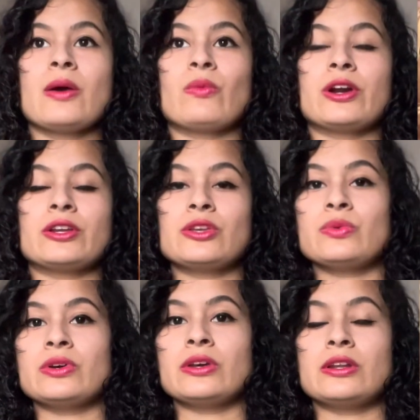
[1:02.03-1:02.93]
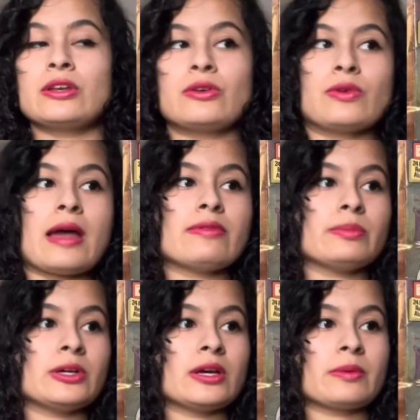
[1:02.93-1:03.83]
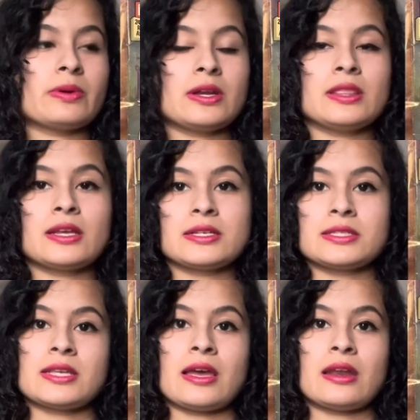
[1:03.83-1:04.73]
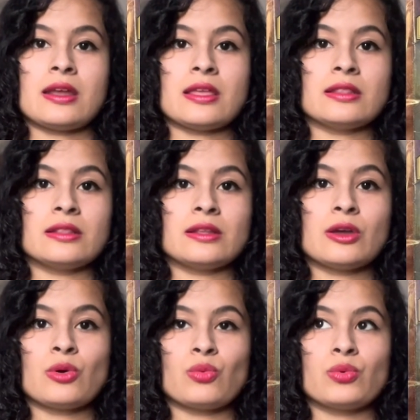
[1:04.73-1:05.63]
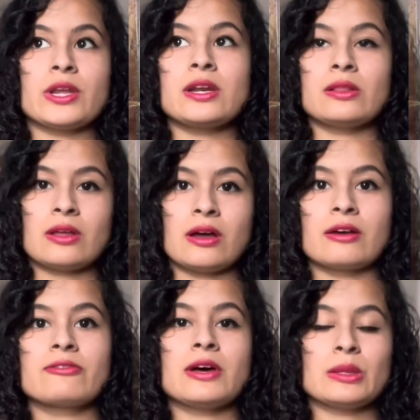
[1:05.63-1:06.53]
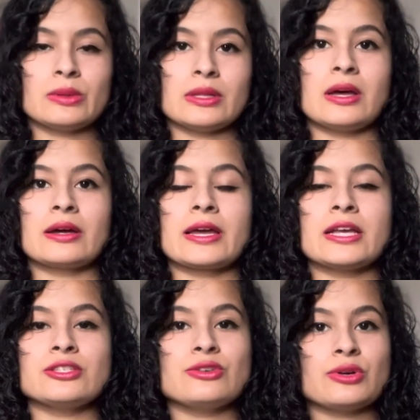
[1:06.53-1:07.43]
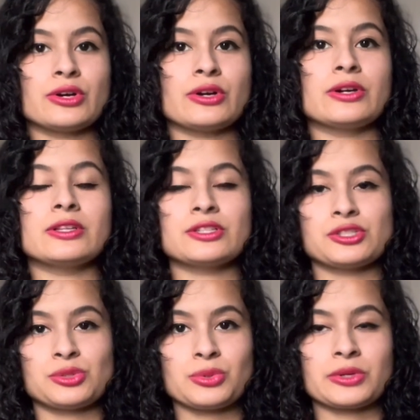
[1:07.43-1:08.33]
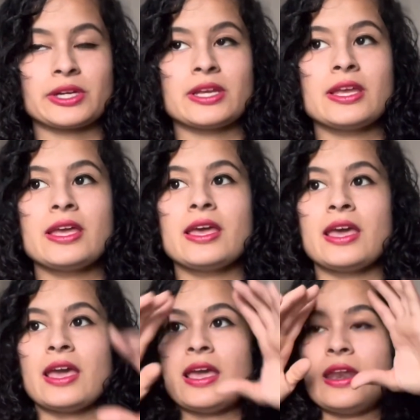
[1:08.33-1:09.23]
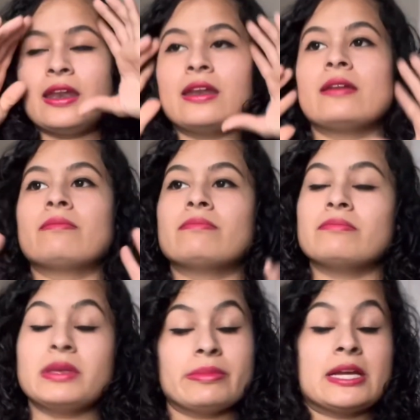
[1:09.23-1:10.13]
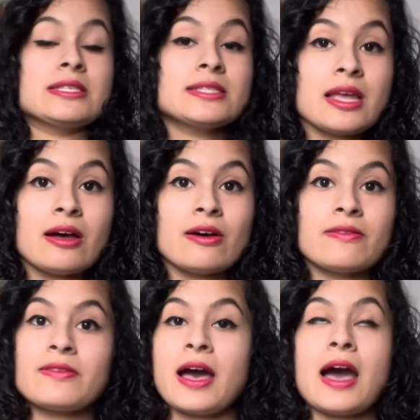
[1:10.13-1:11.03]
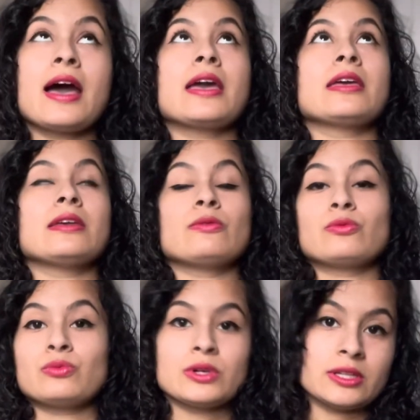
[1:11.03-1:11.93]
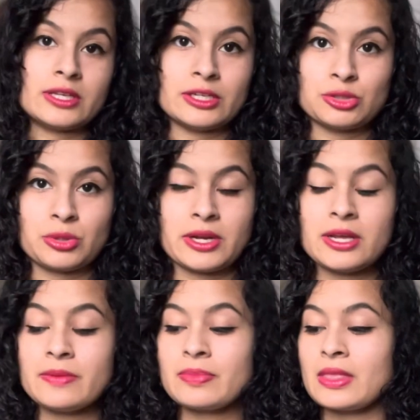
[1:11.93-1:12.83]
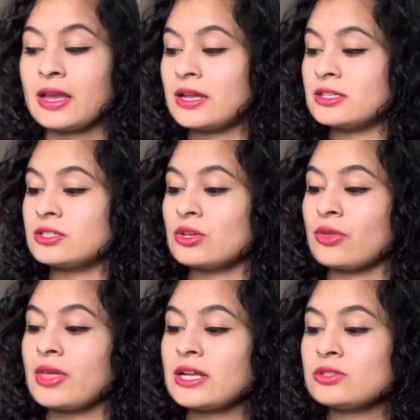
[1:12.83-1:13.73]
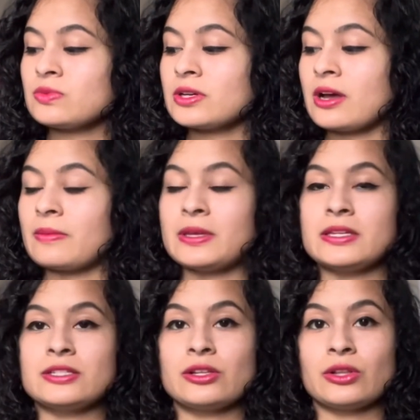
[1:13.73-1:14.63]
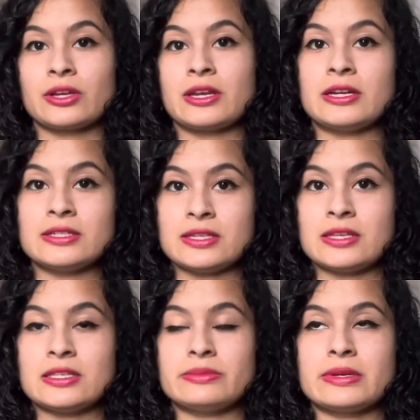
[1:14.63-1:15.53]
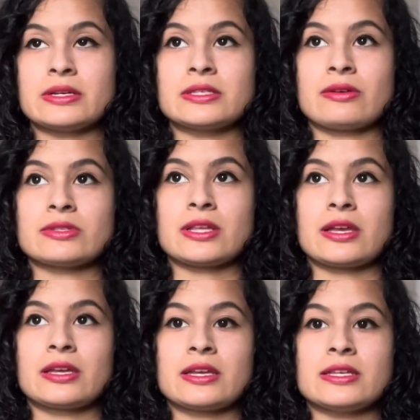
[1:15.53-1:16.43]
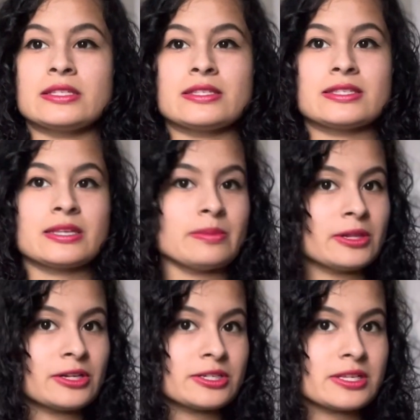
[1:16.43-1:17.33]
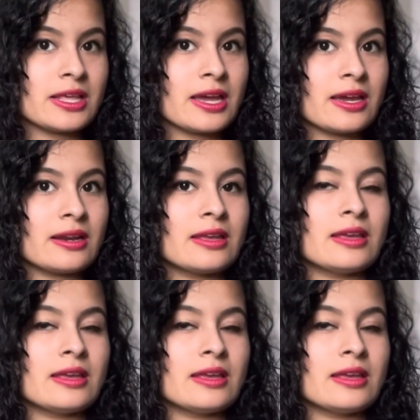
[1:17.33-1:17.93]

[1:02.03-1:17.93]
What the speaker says: where you would grab a book, put in the cassette, and read along, follow along as you heard the story. And me, myself, I really enjoyed it. And so that's what got me into looking into these because I was like, is it similar to that?